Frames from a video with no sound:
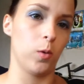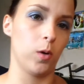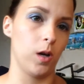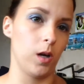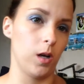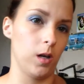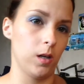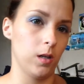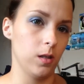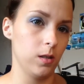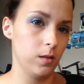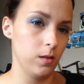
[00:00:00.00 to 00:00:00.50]

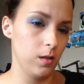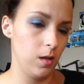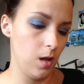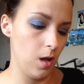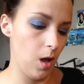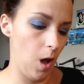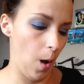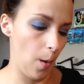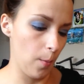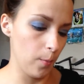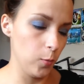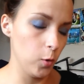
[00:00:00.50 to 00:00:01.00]
colour.
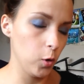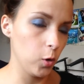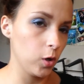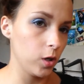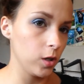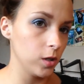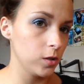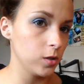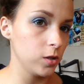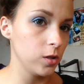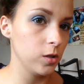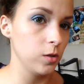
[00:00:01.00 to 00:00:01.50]
I'm not
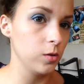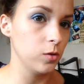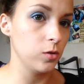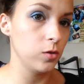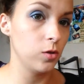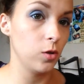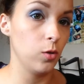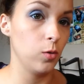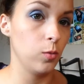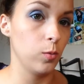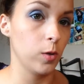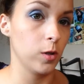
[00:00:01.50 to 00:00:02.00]
going to use
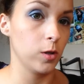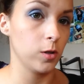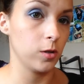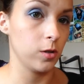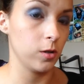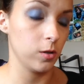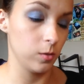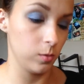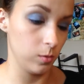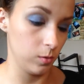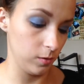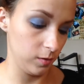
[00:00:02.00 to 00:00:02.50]
too much
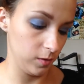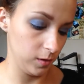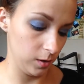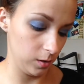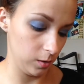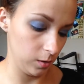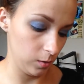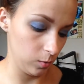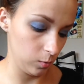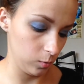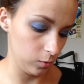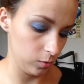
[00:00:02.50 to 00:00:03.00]
because we obviously
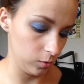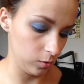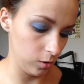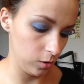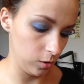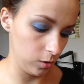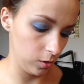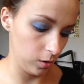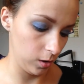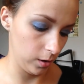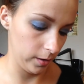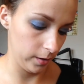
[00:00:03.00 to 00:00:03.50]
don't want to
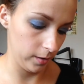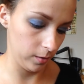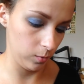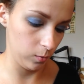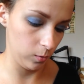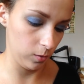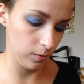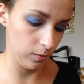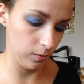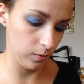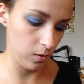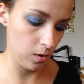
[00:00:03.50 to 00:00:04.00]
look like that
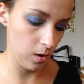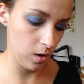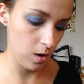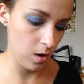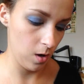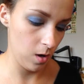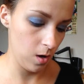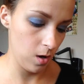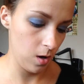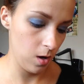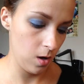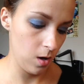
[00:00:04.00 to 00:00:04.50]
we've
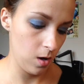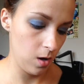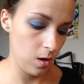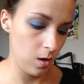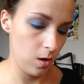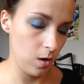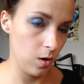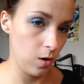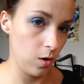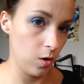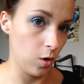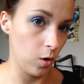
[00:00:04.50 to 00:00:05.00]

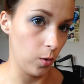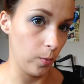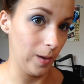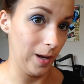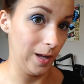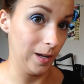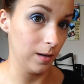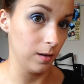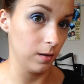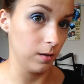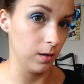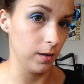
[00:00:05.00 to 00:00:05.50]
got a
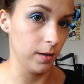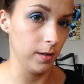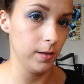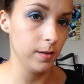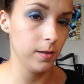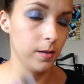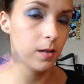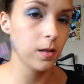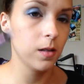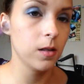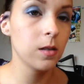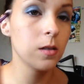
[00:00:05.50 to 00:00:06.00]
black eye.
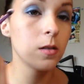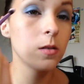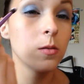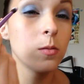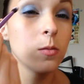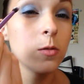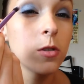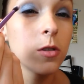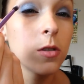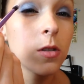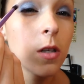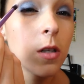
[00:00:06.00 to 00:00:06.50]

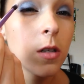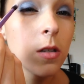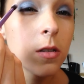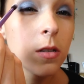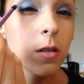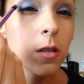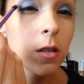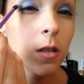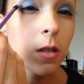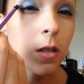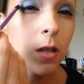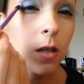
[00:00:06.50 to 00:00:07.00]
I'm just going
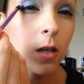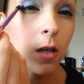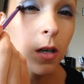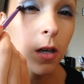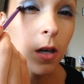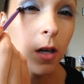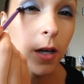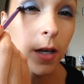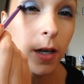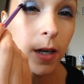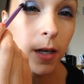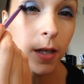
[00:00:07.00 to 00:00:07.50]
to
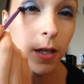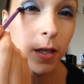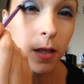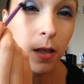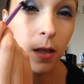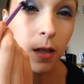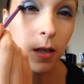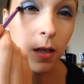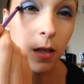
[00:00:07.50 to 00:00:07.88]
lightly